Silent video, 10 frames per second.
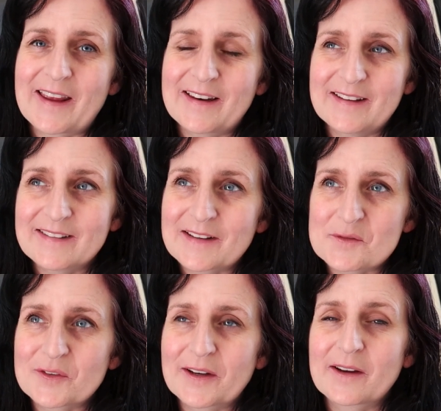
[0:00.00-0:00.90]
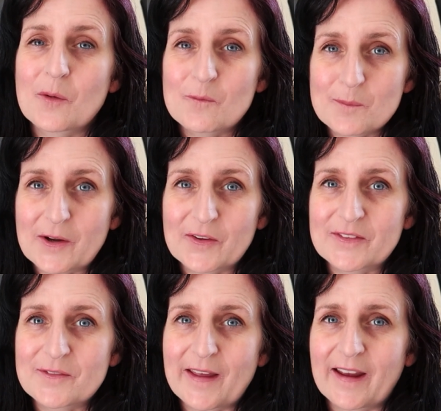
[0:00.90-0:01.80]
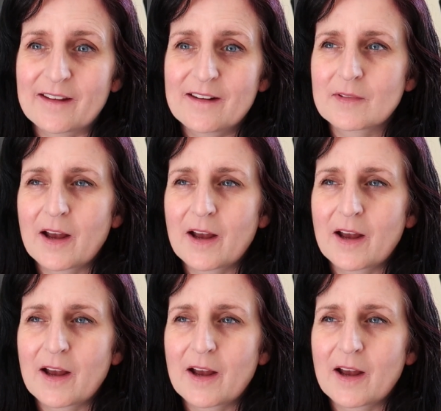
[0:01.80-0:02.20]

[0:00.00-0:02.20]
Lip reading: and he's suffering because of that.